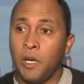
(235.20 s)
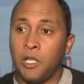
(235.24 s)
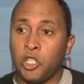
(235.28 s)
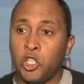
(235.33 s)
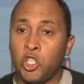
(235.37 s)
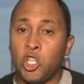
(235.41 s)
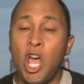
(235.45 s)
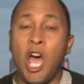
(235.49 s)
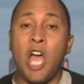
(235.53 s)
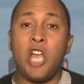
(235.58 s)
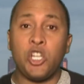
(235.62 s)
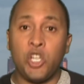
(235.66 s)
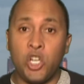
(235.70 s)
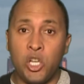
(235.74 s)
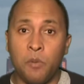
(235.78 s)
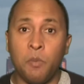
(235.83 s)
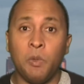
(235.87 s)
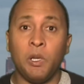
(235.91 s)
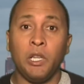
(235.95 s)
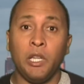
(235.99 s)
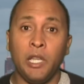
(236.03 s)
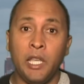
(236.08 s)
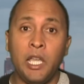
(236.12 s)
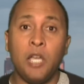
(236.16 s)
Sasha
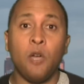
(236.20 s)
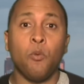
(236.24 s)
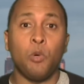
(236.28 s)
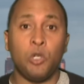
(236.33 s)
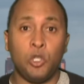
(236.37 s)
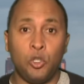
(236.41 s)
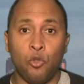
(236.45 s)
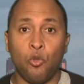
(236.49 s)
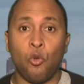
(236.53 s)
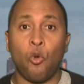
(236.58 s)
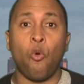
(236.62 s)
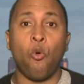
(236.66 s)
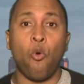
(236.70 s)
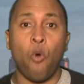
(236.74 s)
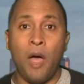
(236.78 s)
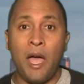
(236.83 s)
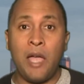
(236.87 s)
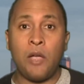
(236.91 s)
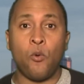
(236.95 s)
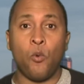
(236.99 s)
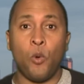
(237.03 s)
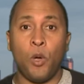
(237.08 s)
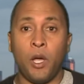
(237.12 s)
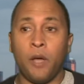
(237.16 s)
and Malia would do
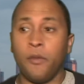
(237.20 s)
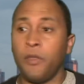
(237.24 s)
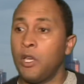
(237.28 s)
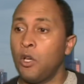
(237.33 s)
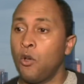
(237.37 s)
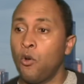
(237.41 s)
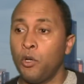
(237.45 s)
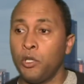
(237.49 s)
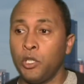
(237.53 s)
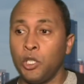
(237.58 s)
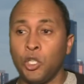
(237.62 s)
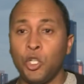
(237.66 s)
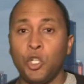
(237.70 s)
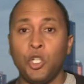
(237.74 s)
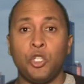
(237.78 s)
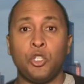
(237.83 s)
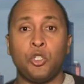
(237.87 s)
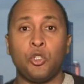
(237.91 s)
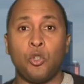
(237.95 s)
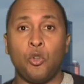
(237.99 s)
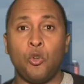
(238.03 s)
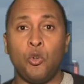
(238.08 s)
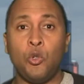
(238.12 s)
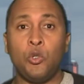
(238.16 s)
quite well. They're going to
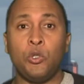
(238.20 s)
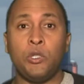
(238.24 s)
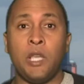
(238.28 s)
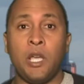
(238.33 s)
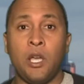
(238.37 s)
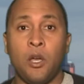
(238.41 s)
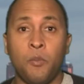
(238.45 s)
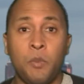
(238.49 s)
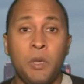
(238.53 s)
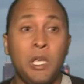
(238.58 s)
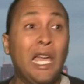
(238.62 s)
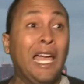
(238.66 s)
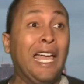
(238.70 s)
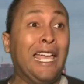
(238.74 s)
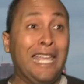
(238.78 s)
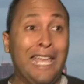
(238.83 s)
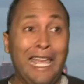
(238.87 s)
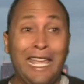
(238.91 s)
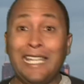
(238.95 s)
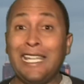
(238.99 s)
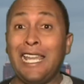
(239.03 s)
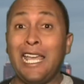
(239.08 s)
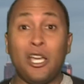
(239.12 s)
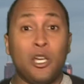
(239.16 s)
good schools. They're going to be
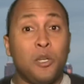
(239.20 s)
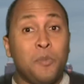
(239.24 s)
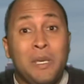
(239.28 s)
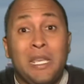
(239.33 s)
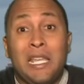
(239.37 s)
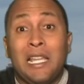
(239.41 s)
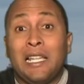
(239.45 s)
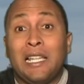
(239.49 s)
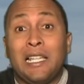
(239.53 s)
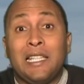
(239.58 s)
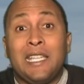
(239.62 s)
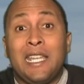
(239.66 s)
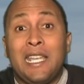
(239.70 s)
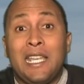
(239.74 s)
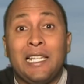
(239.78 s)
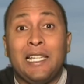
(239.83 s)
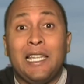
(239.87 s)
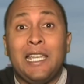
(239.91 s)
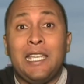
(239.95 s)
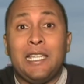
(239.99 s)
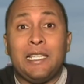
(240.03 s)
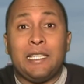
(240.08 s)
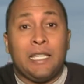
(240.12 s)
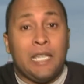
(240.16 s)
the
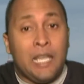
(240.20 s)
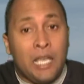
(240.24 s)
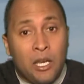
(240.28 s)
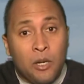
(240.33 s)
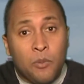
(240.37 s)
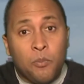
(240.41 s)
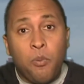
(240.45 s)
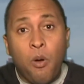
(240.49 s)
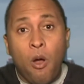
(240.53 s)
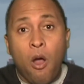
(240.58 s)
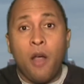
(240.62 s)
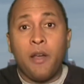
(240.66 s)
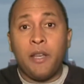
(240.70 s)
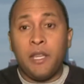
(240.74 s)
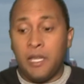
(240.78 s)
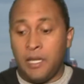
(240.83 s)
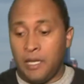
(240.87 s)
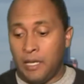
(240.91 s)
elite. They are part of